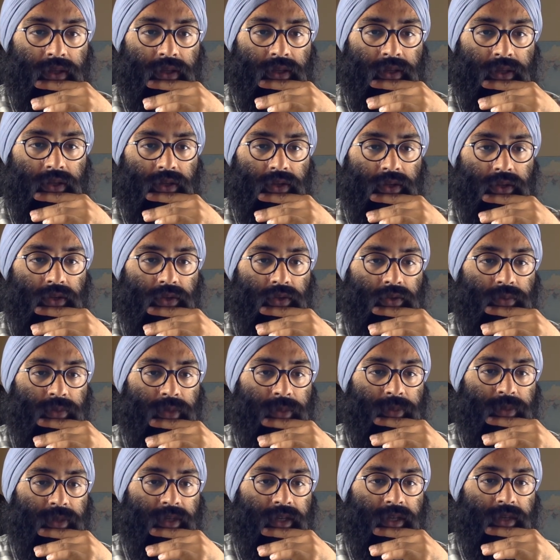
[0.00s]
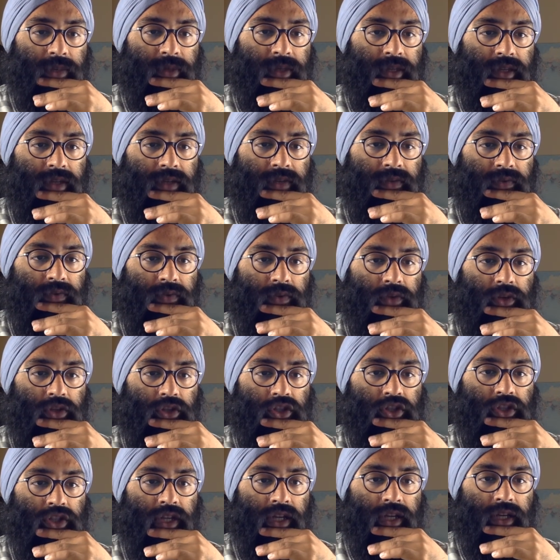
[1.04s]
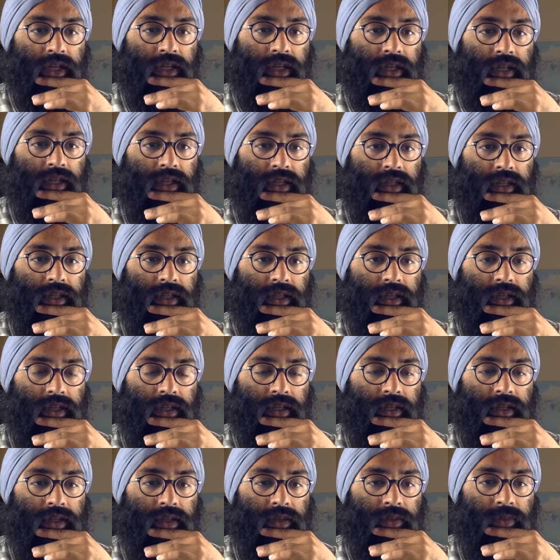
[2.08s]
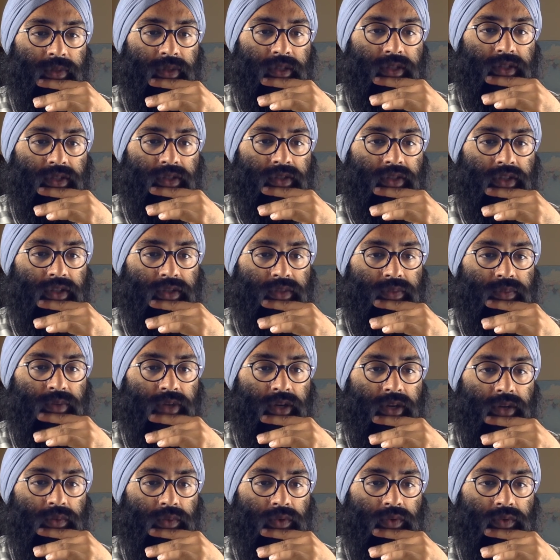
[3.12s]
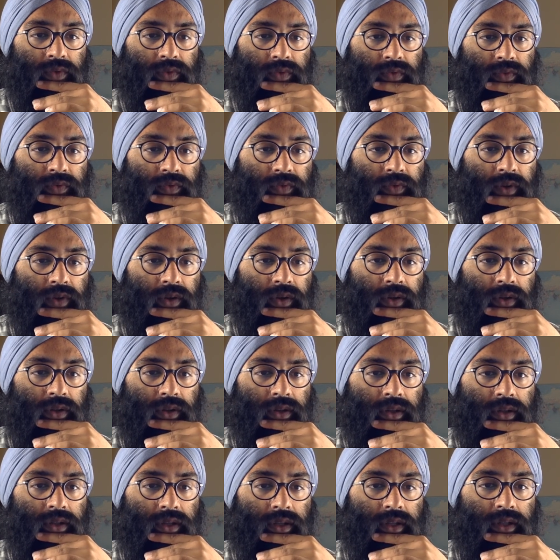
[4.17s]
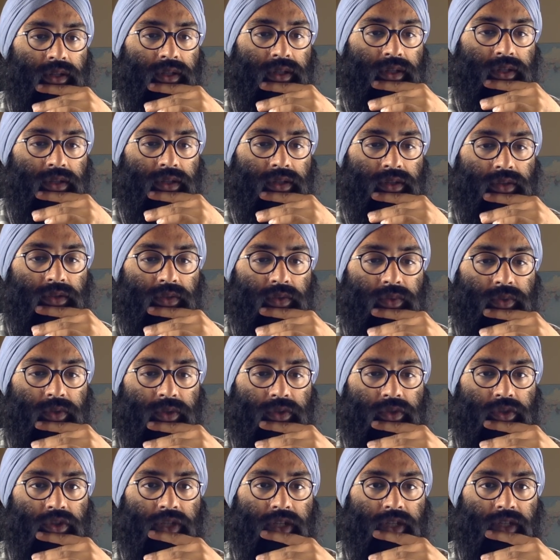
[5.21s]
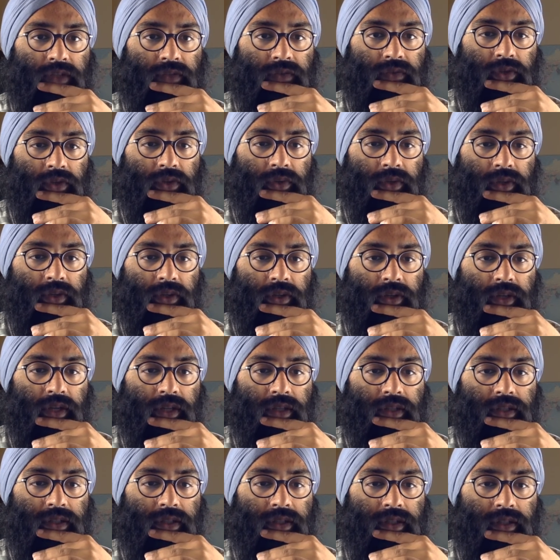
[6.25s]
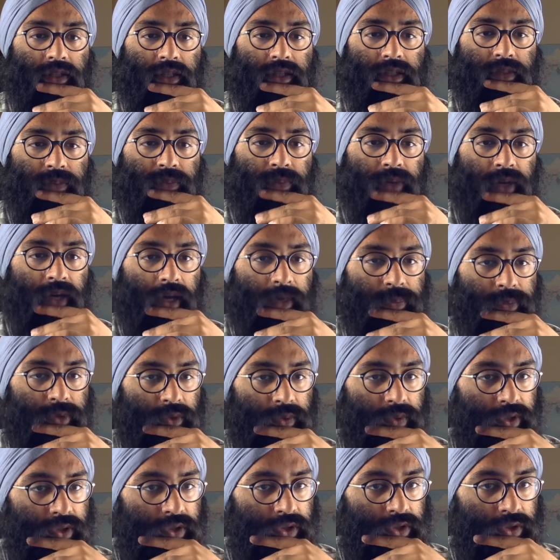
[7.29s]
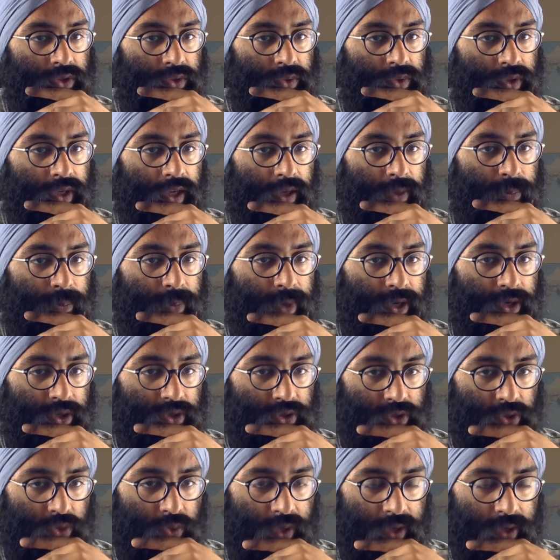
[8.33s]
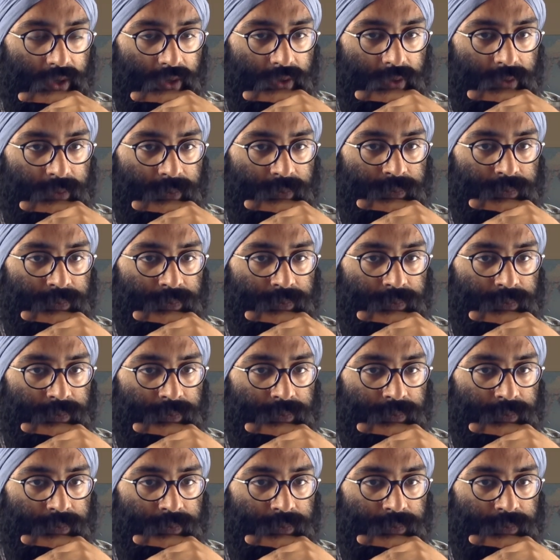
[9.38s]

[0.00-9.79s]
You might be coming in for a check, and then, but this pawn won't fall. No real checks for you here yet. Let's pop you into a better square.